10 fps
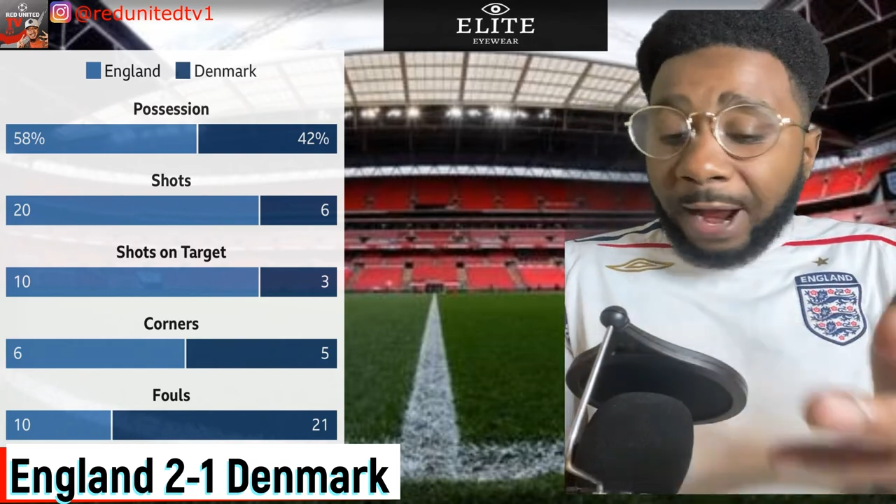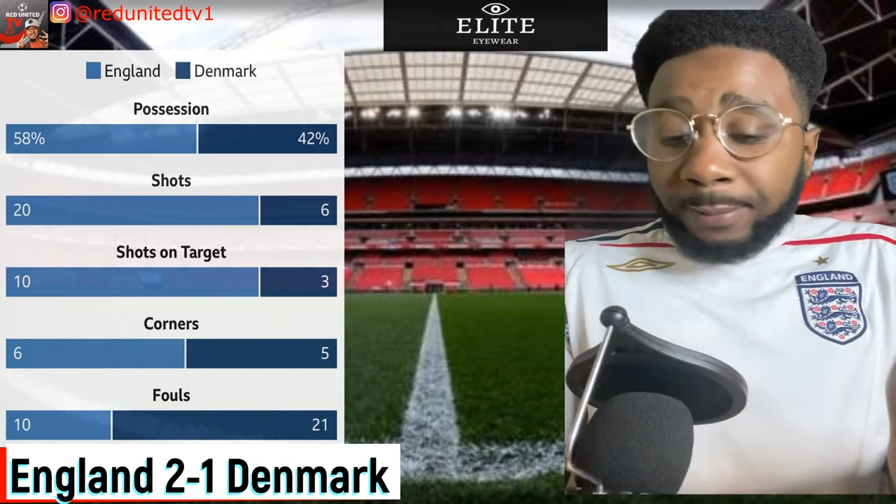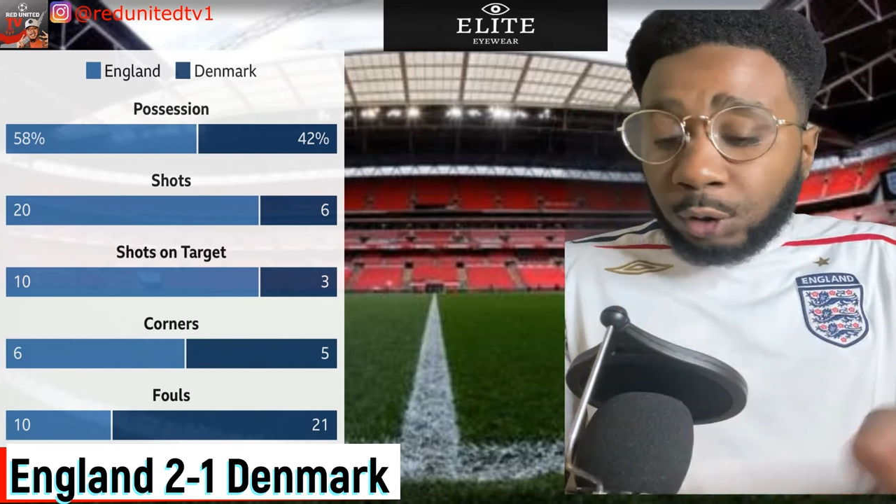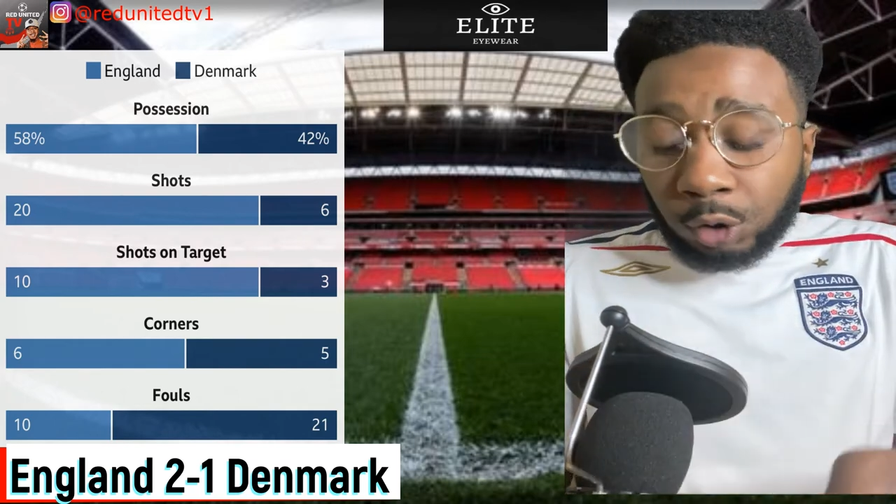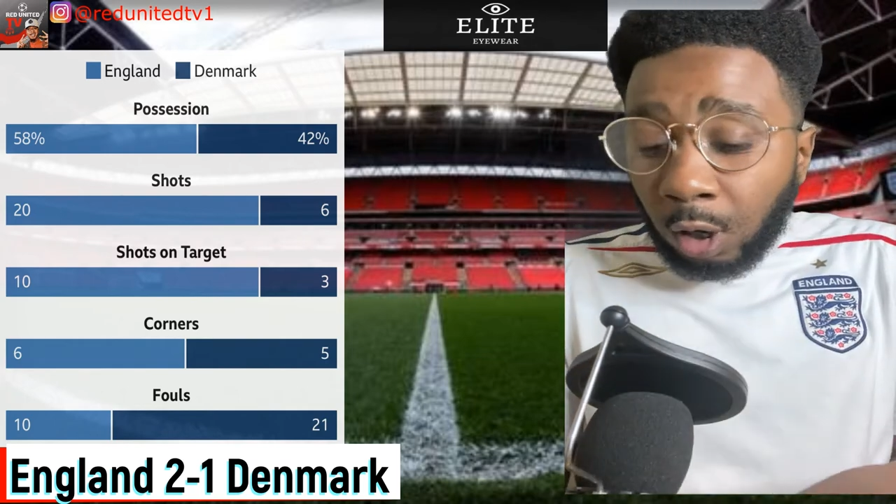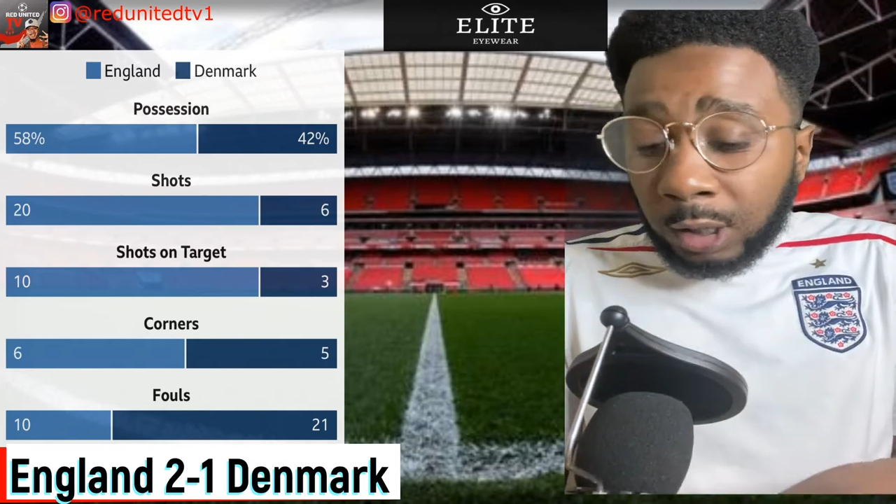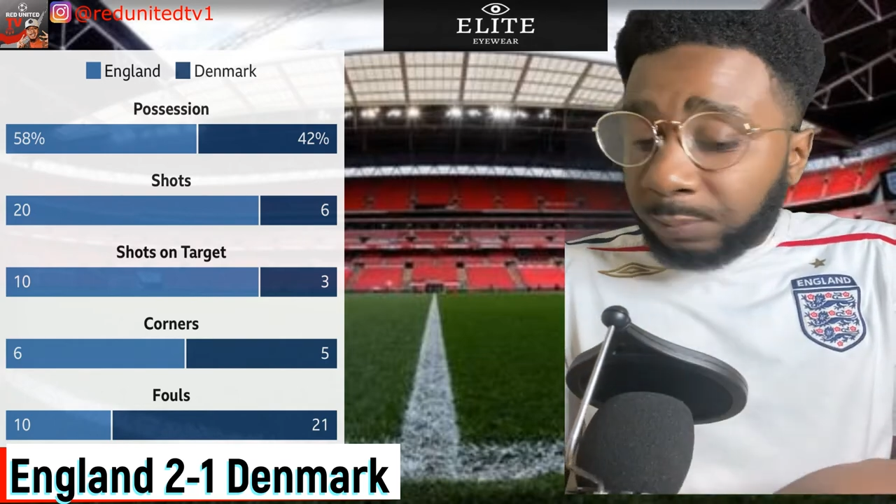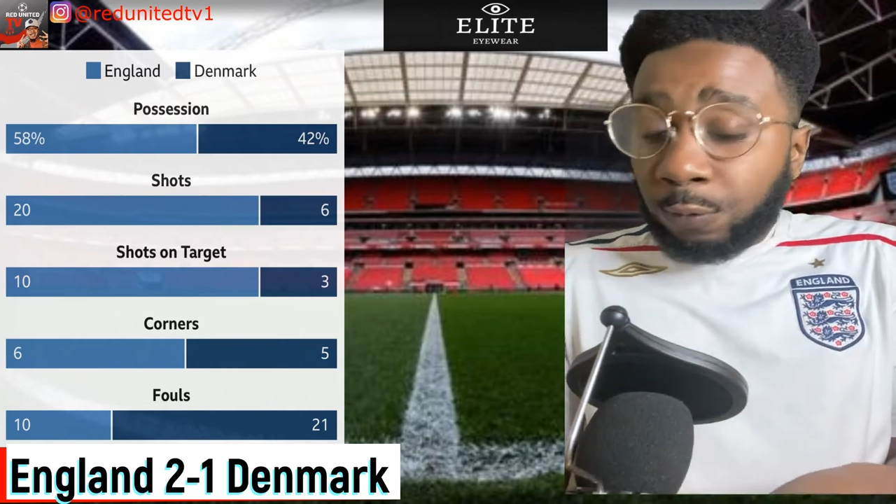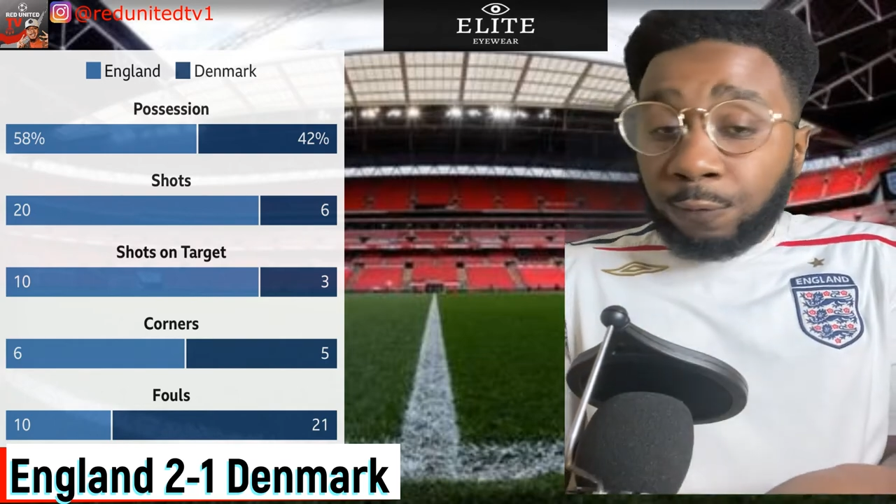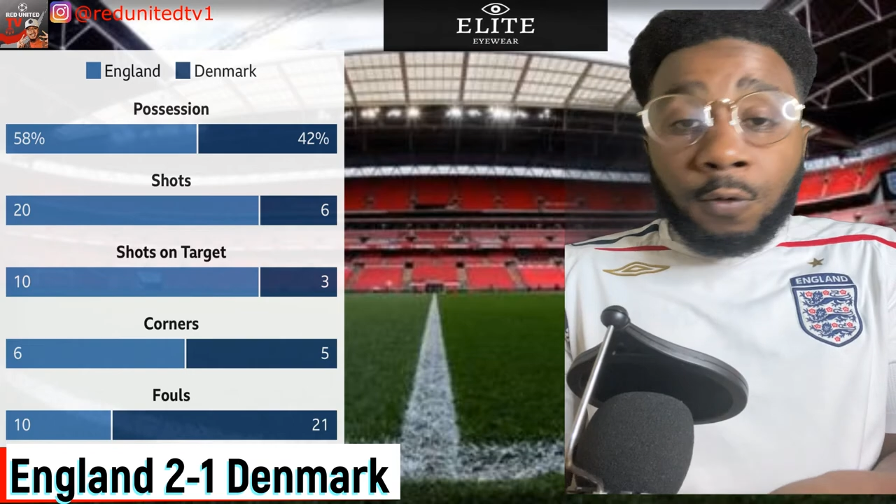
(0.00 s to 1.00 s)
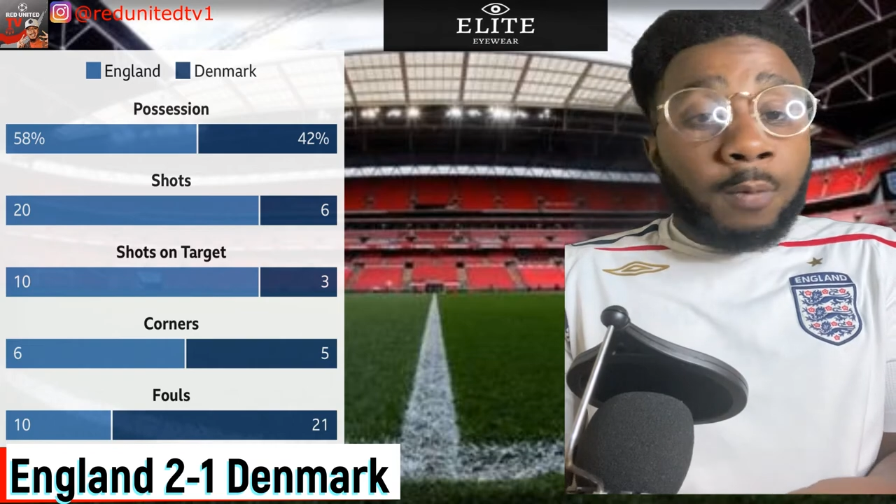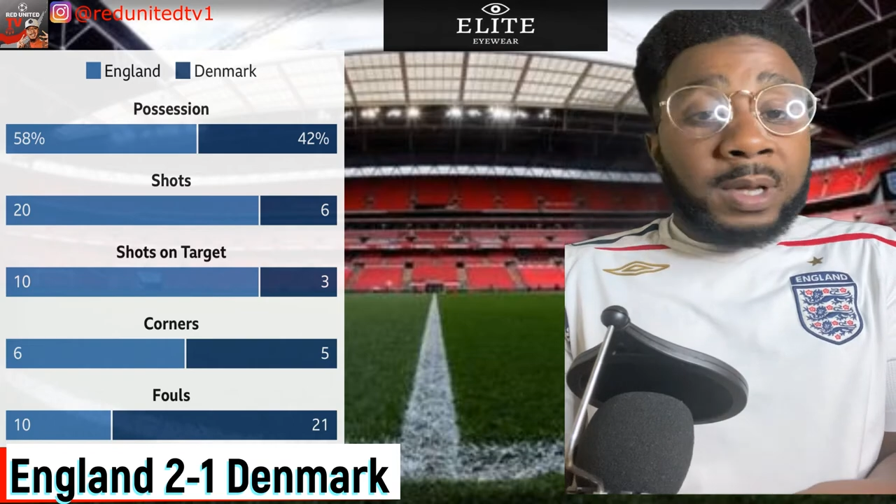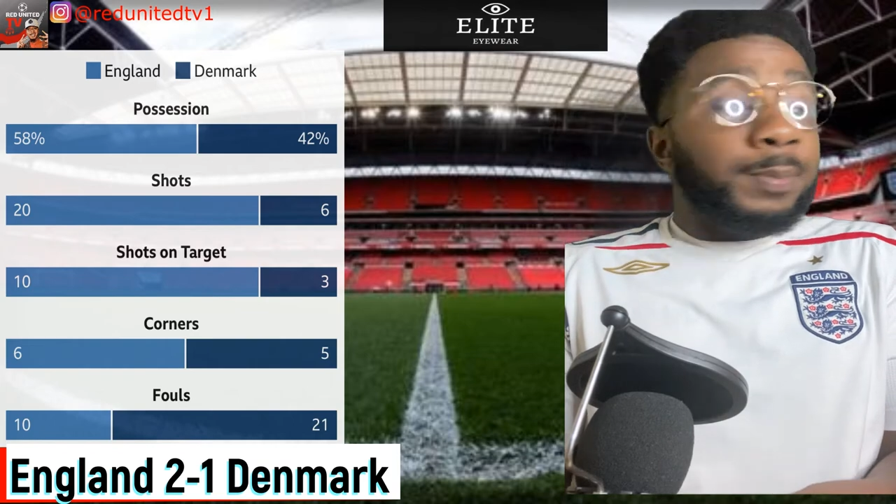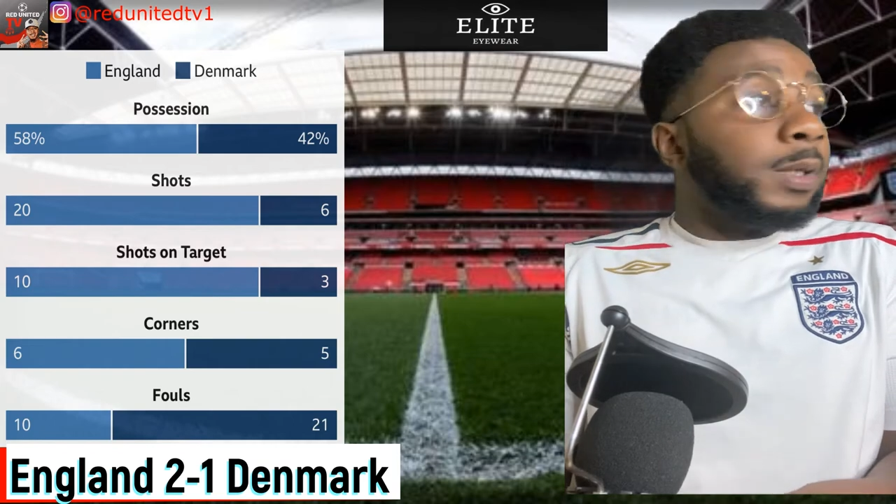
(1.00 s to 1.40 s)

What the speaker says: Raheem Sterling's performance,